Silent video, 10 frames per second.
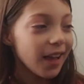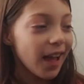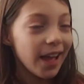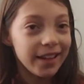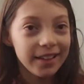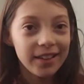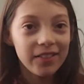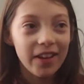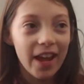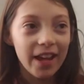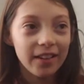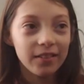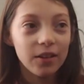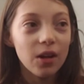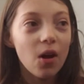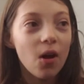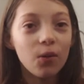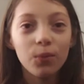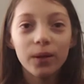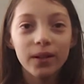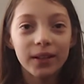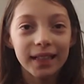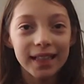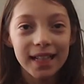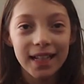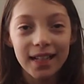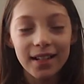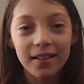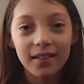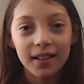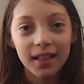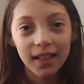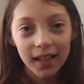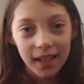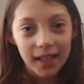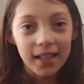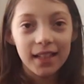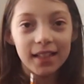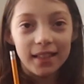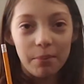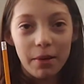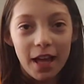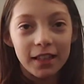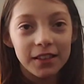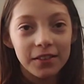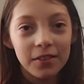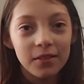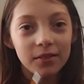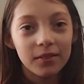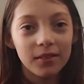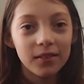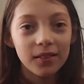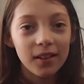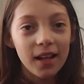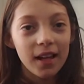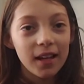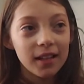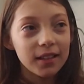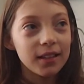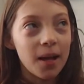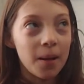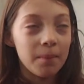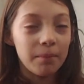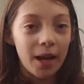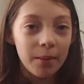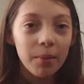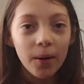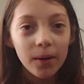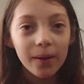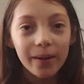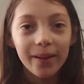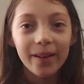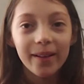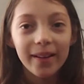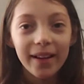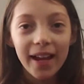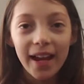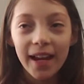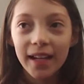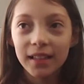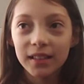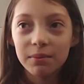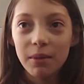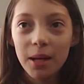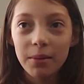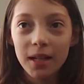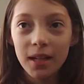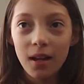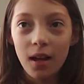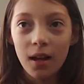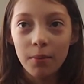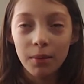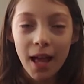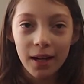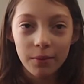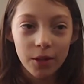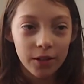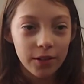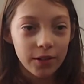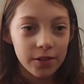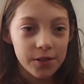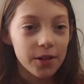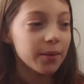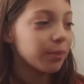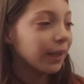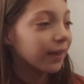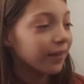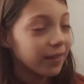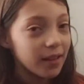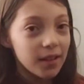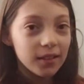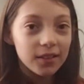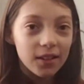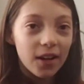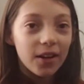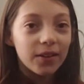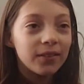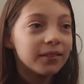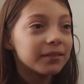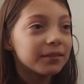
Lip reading: And today, all we're going to need is a pencil, some paper, and maybe a black marker or Sharpie. So,